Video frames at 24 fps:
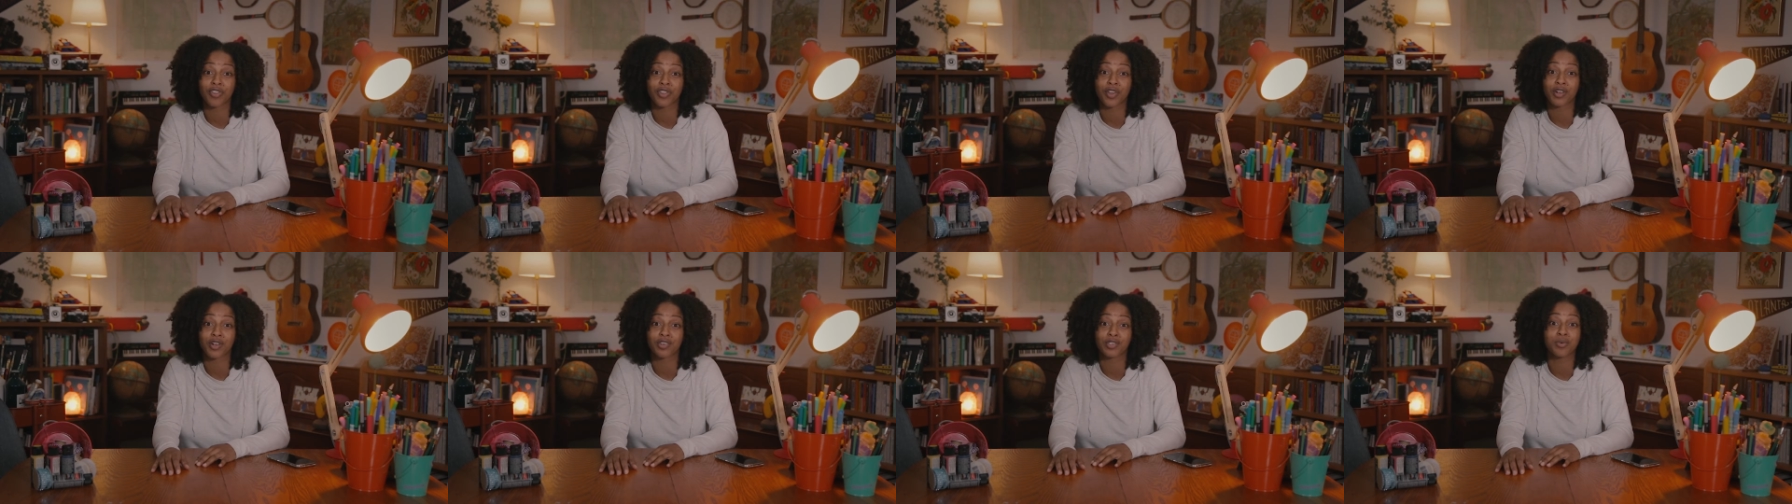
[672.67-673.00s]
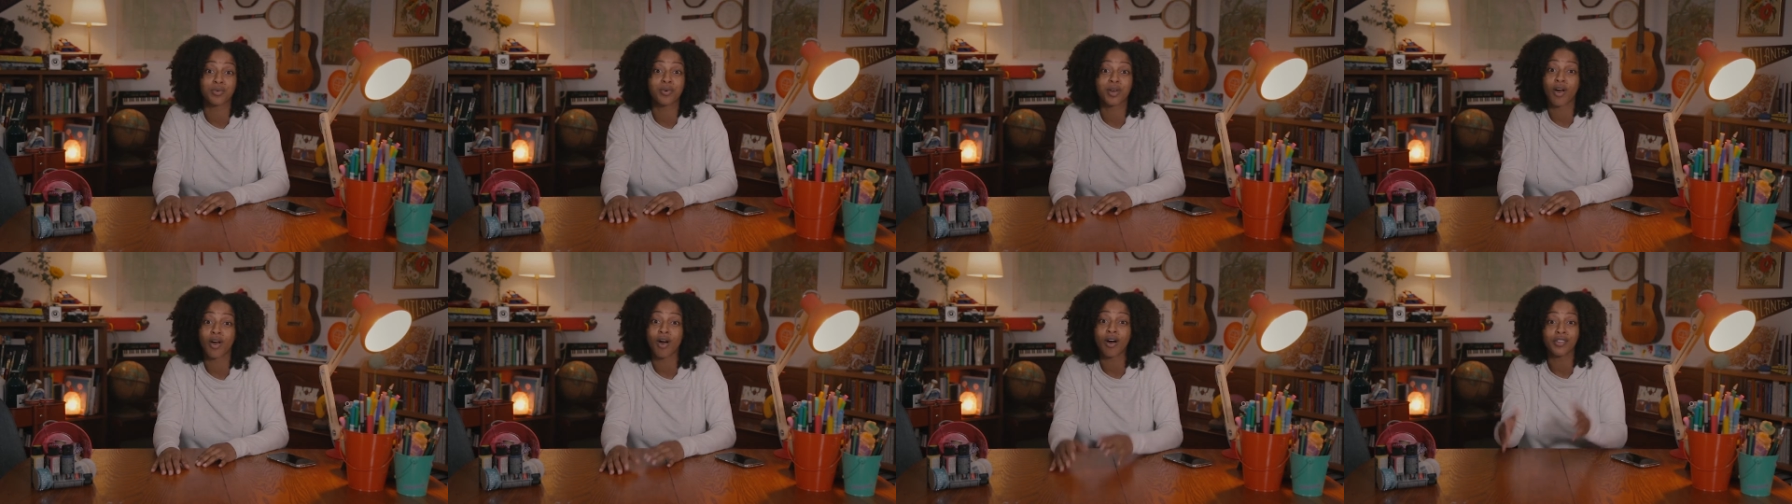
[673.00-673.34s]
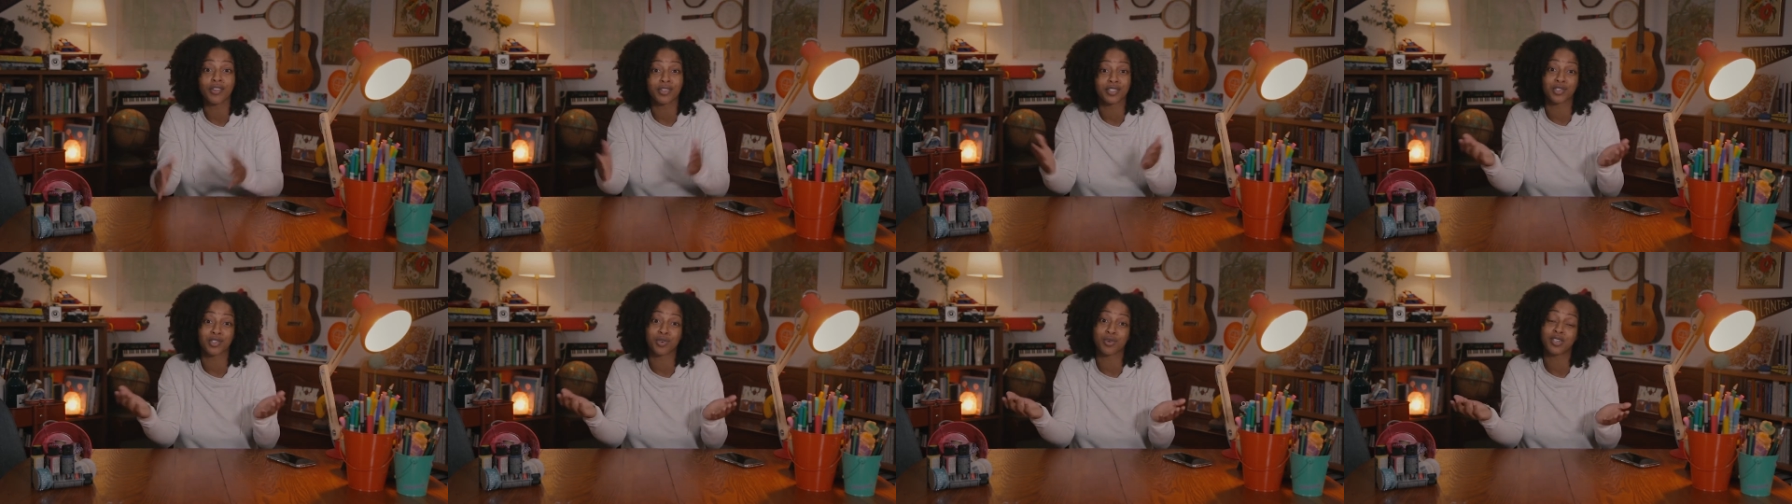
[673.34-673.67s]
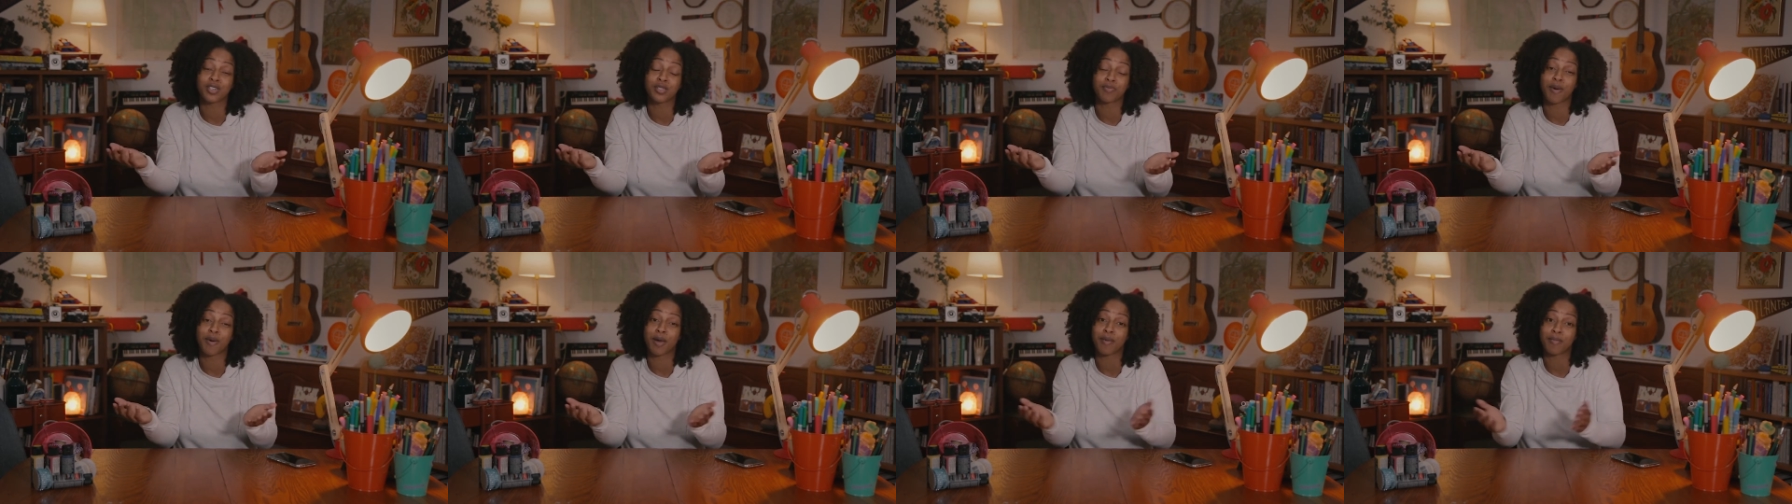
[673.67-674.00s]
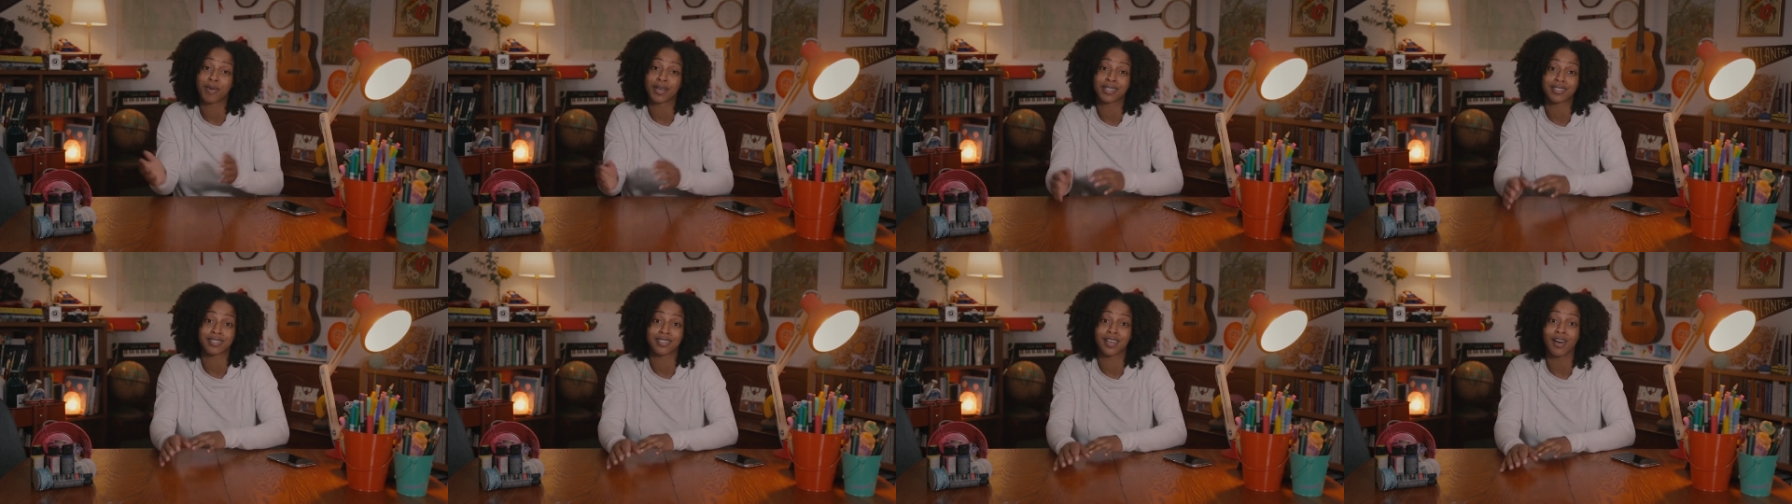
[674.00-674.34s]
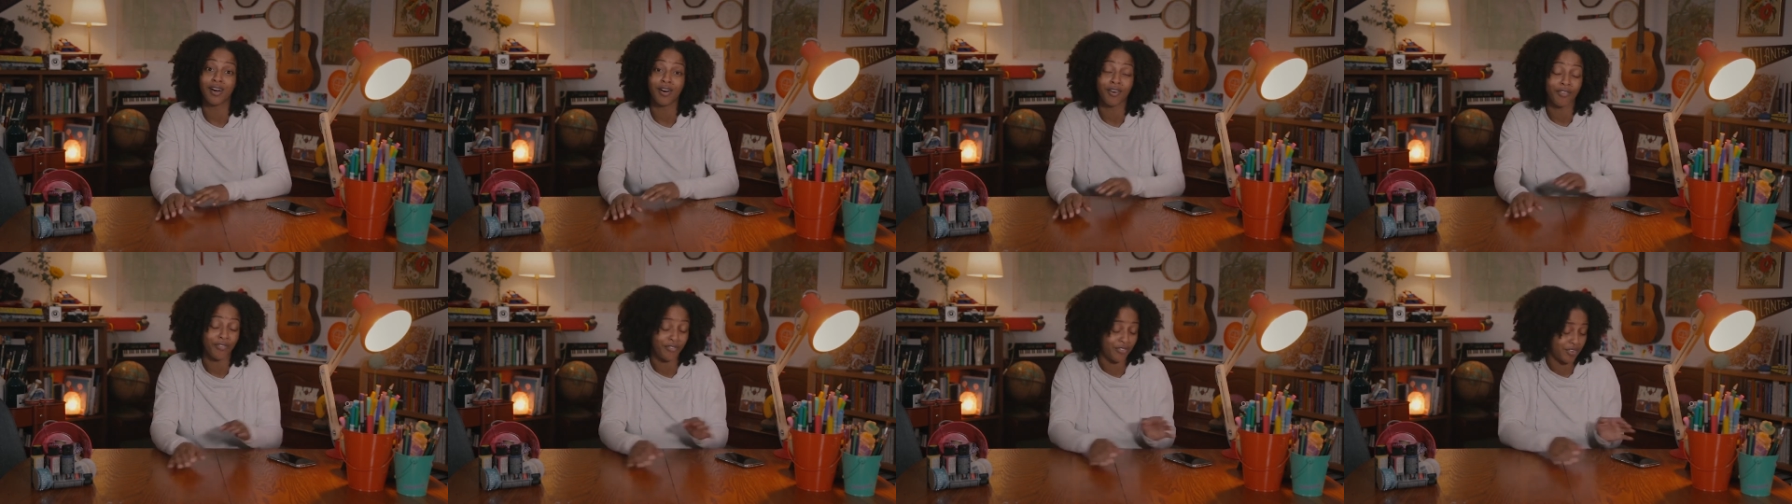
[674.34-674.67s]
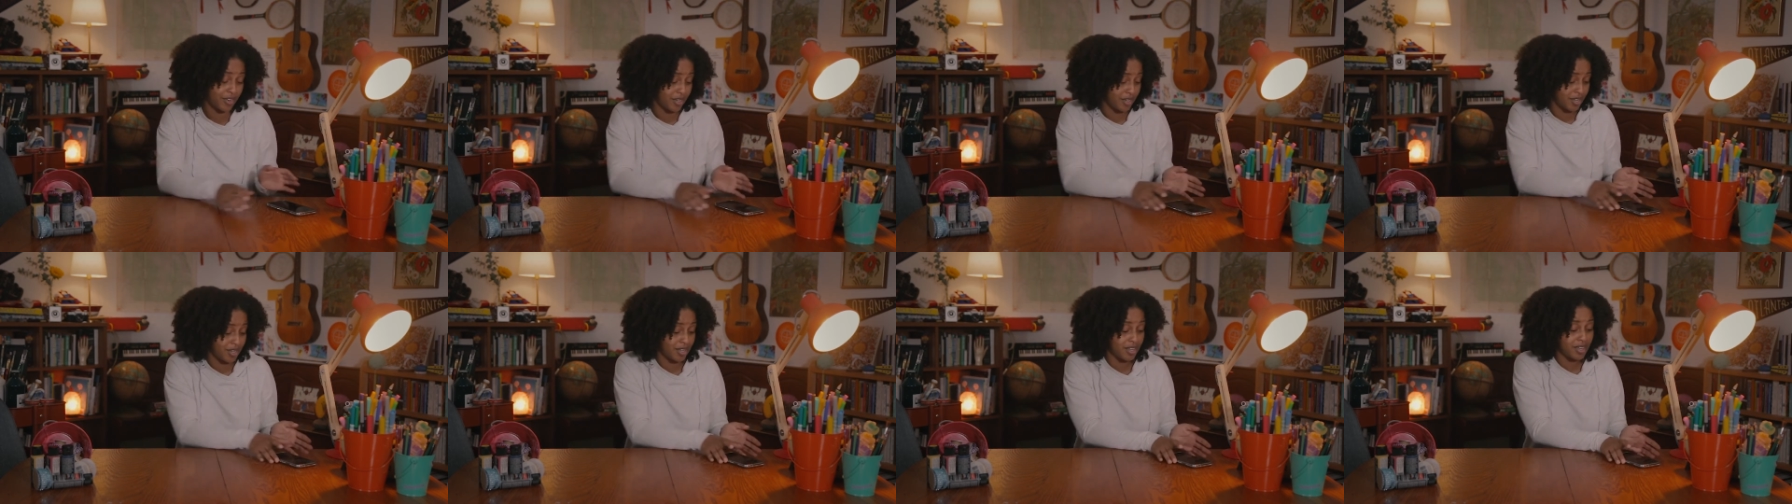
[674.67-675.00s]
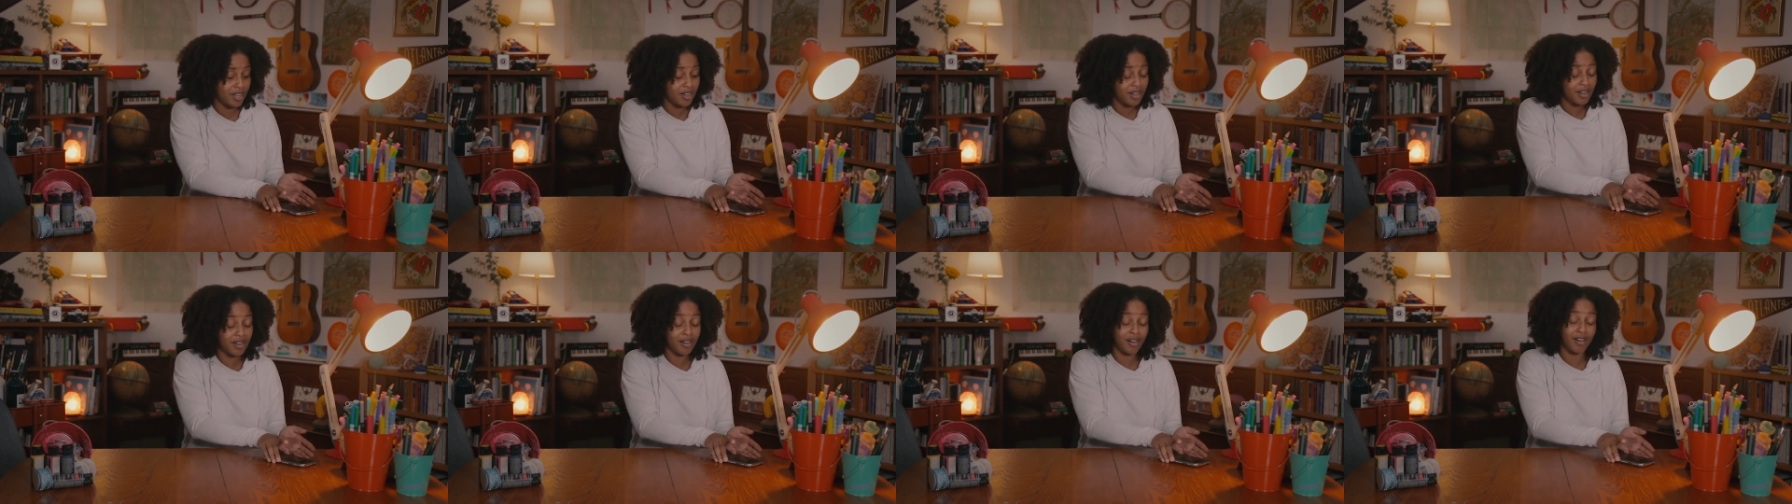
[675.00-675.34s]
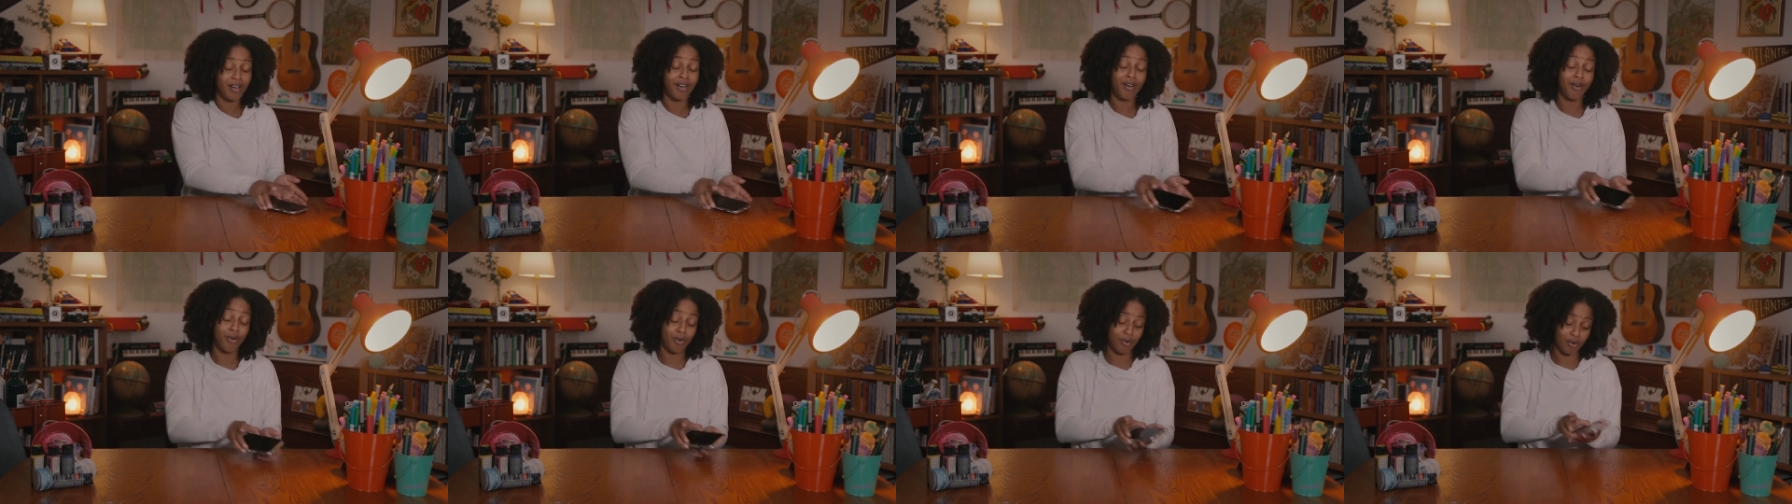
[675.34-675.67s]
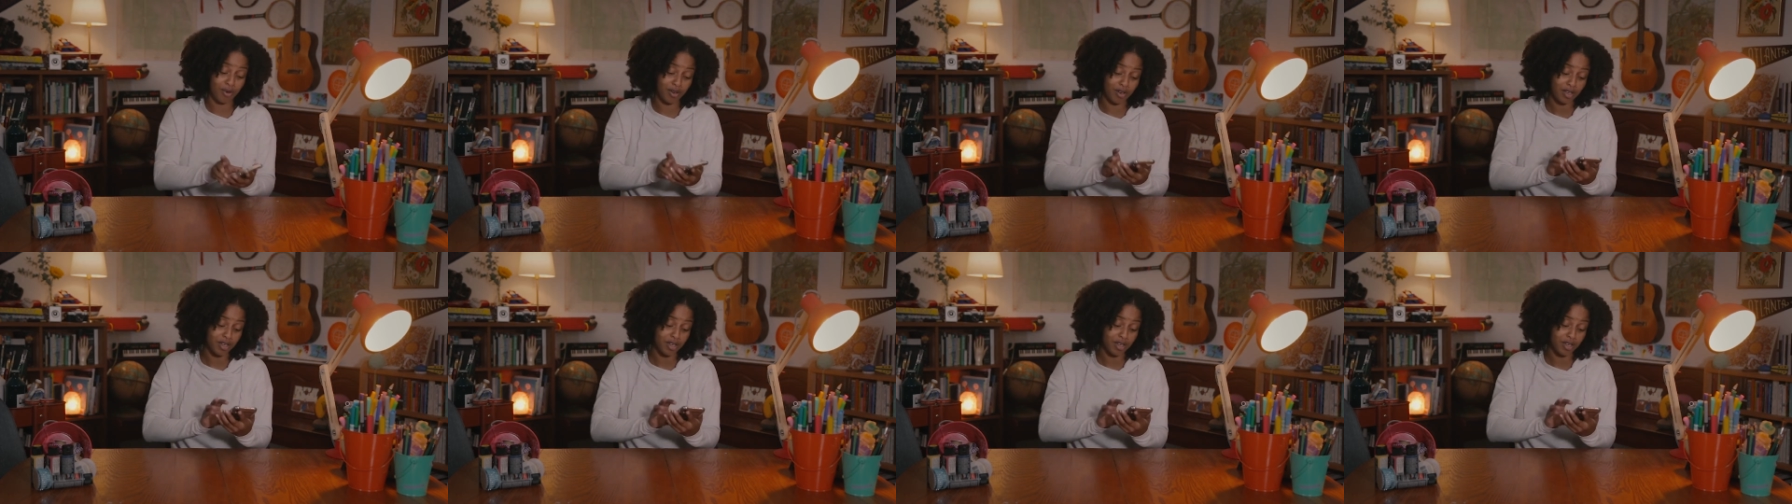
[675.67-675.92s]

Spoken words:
there doing all the chores by myself. Oh.